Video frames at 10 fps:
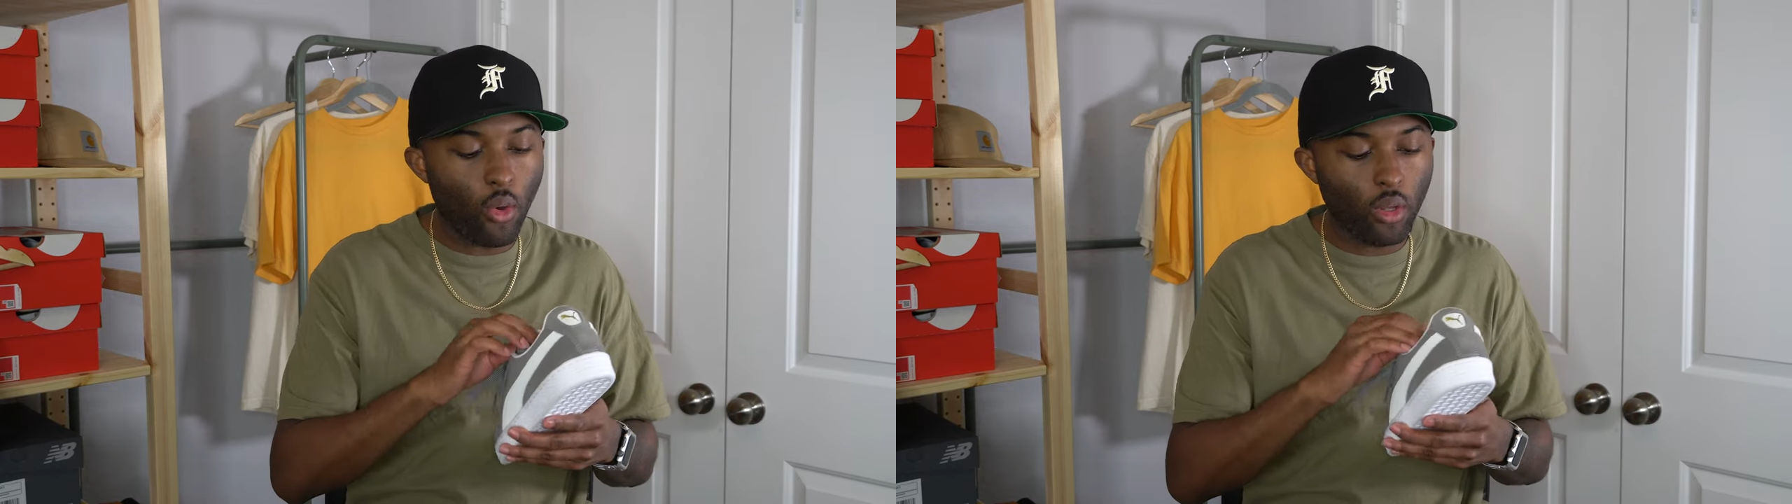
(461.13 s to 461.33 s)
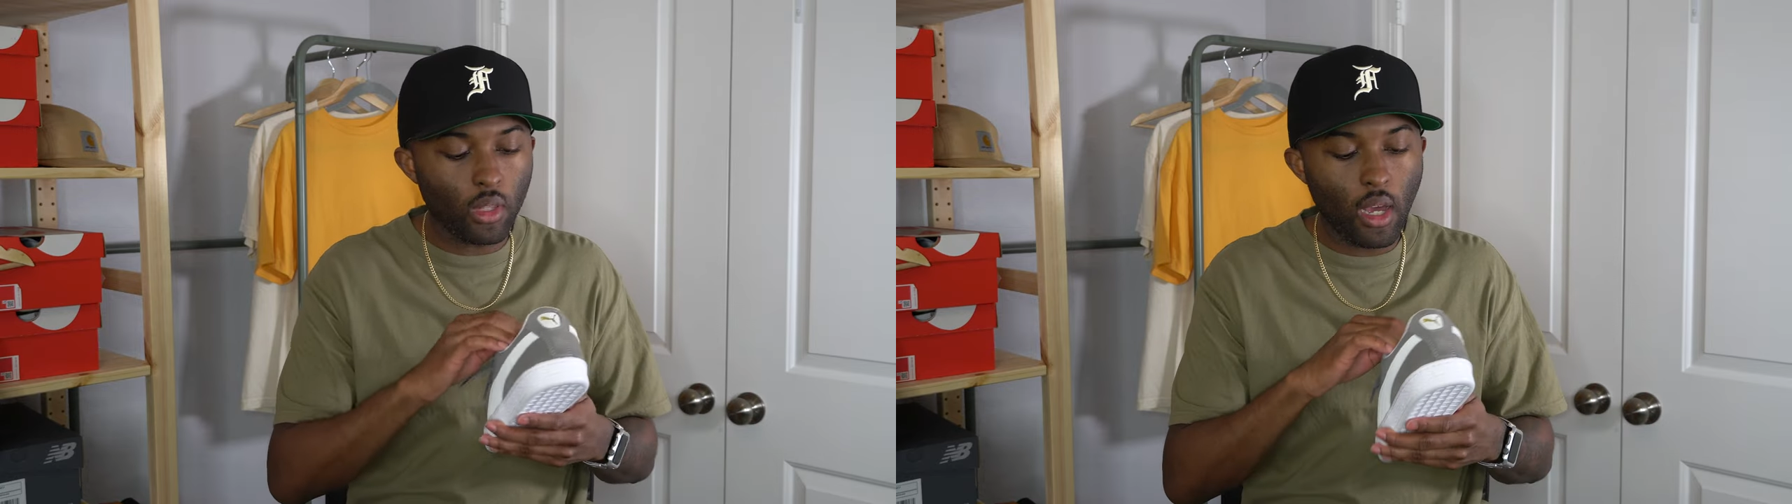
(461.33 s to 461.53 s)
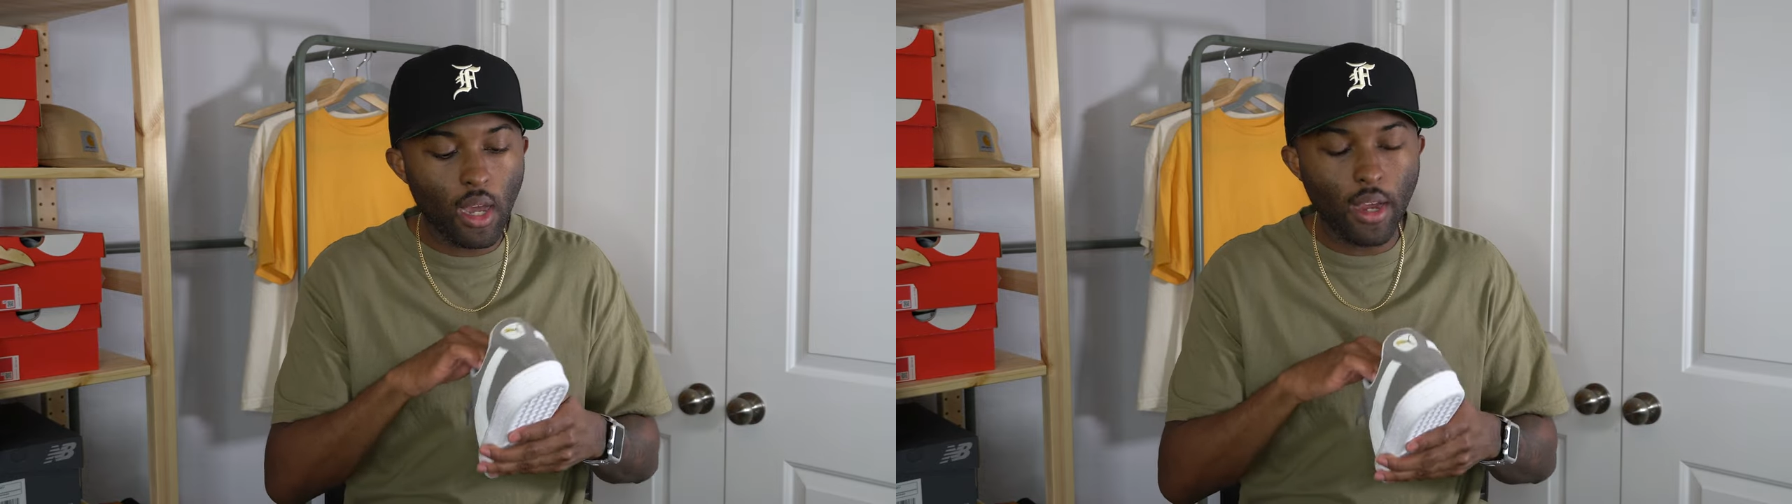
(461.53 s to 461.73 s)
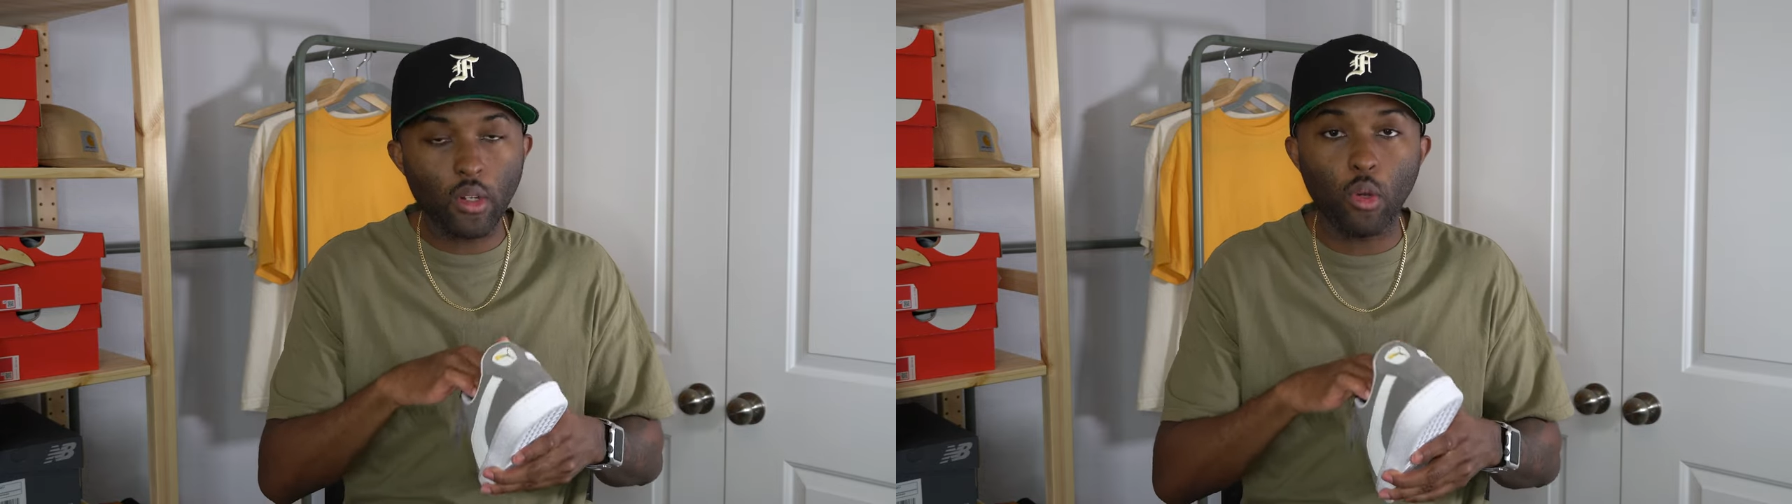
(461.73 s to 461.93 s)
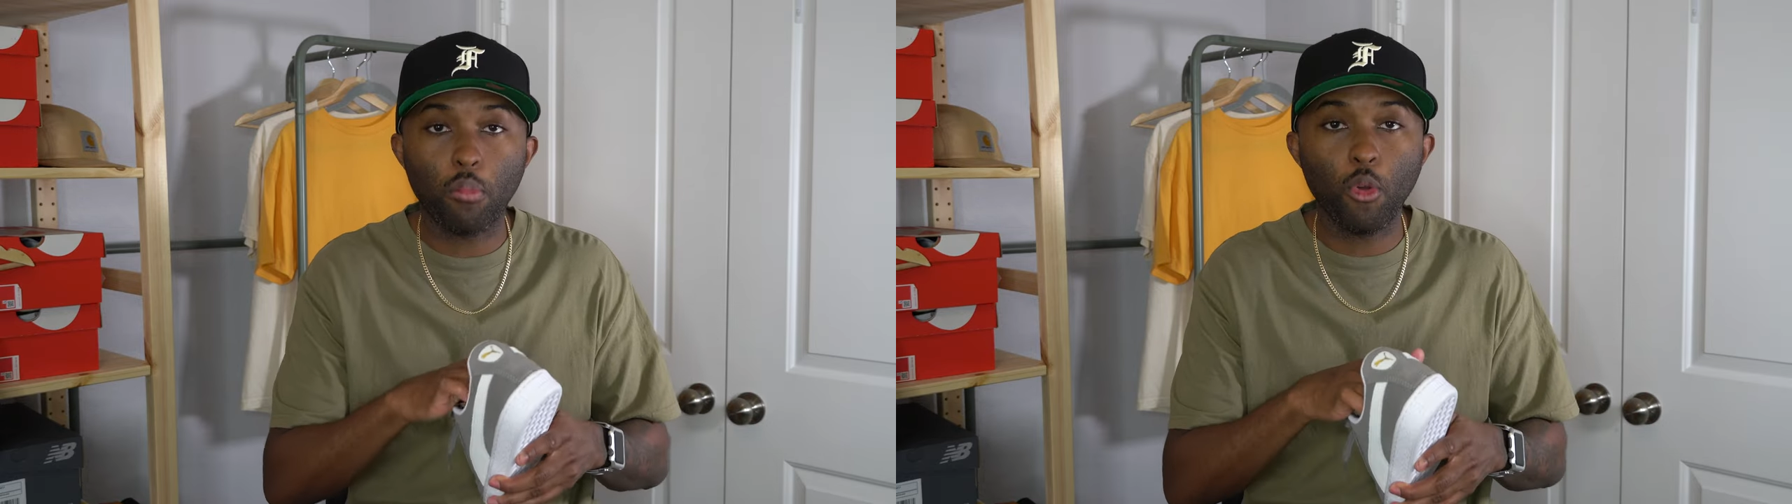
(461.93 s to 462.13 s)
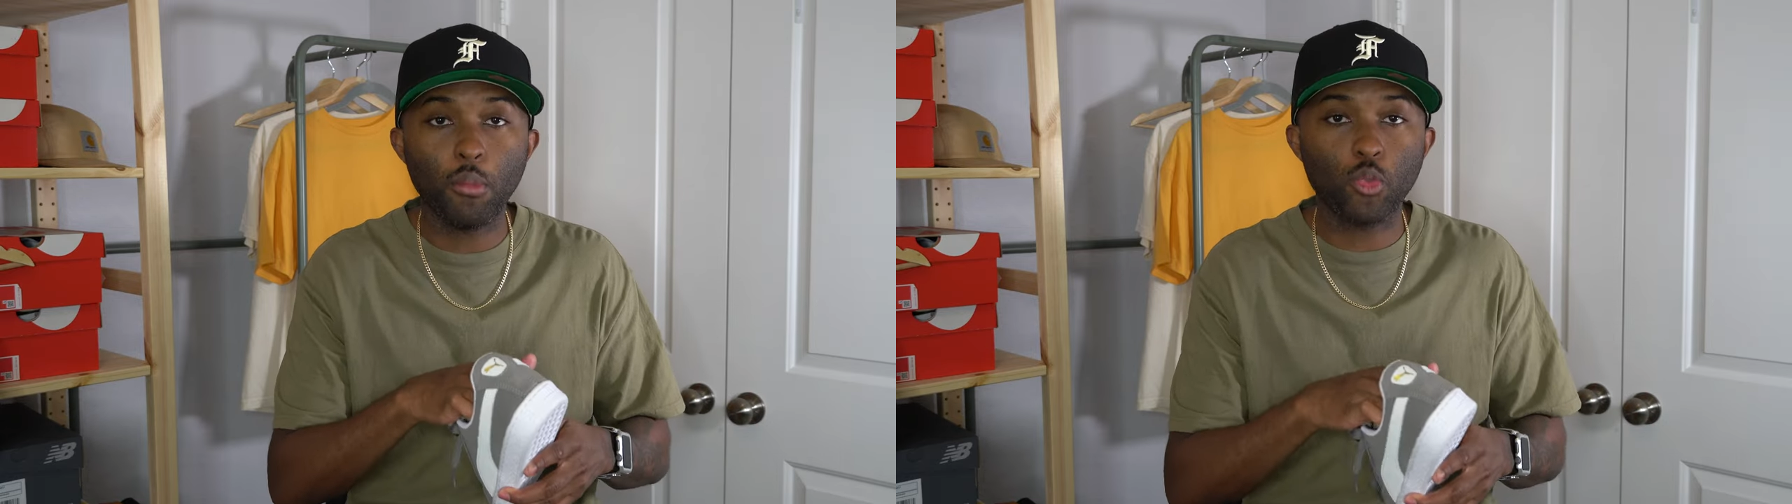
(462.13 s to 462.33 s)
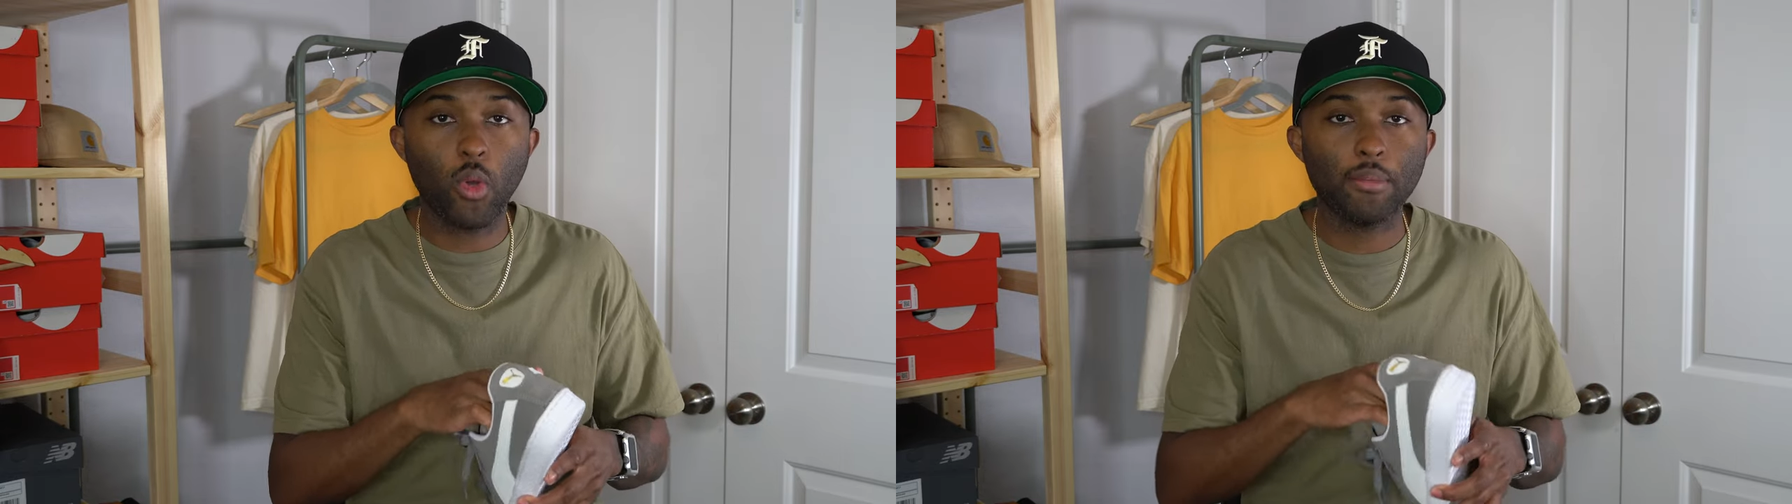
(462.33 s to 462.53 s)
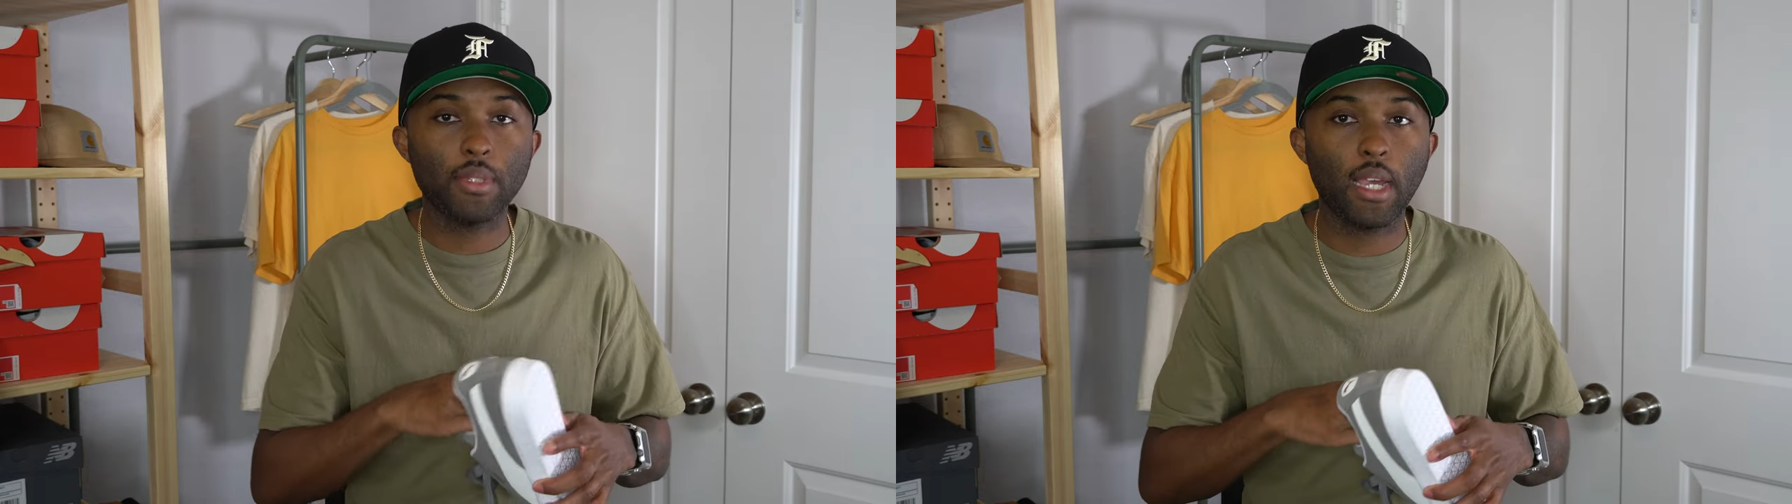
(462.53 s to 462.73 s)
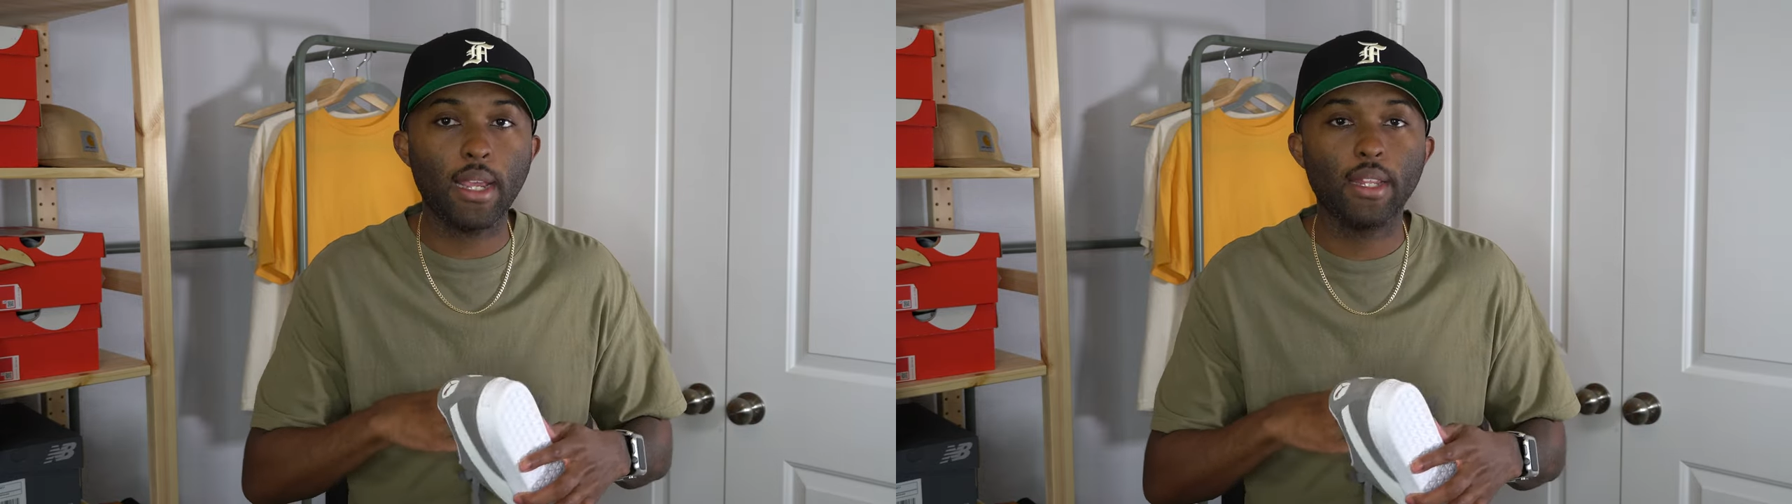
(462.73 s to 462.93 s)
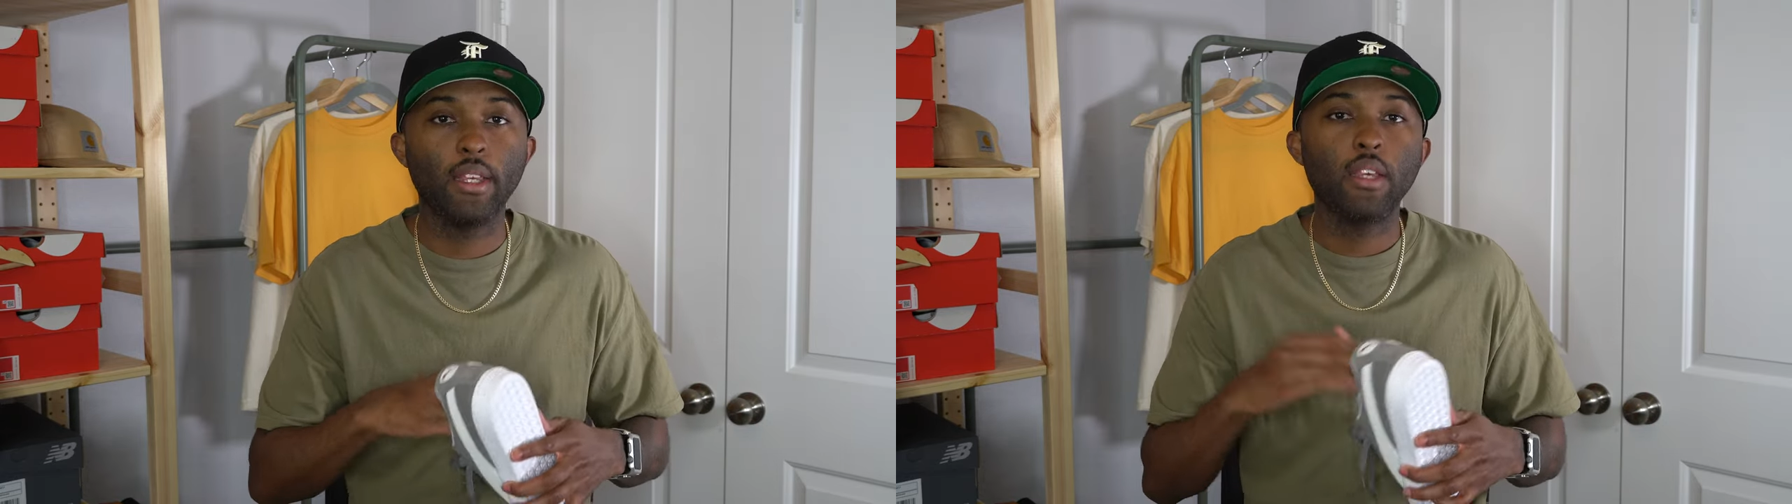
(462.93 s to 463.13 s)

online on Puma's website,